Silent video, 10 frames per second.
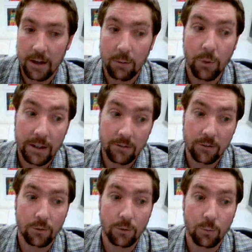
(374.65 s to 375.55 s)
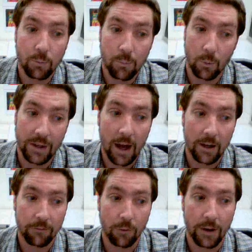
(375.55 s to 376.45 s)
In week two, we
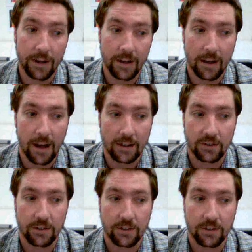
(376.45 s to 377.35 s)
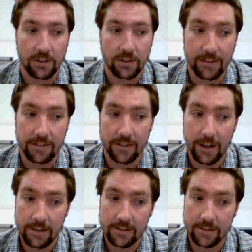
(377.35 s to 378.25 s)
can't avoid actually reading this
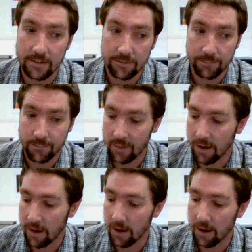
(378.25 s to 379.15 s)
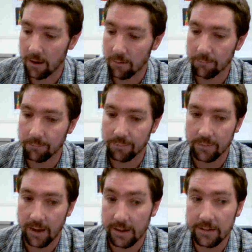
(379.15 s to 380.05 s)
text.
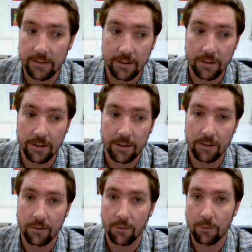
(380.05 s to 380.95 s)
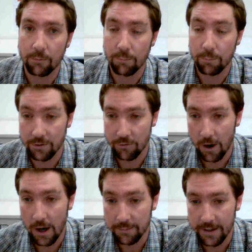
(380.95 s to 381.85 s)
It is a
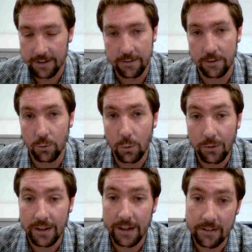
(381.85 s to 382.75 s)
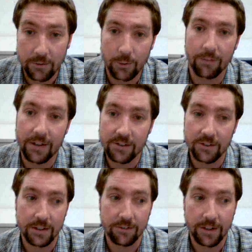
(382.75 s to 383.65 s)
prescribed text, so you will need to
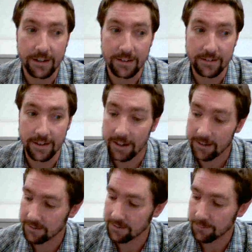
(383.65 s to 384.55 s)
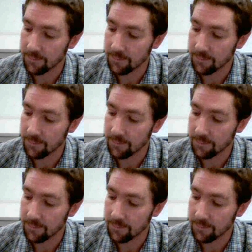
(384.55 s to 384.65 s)
eventually read this text.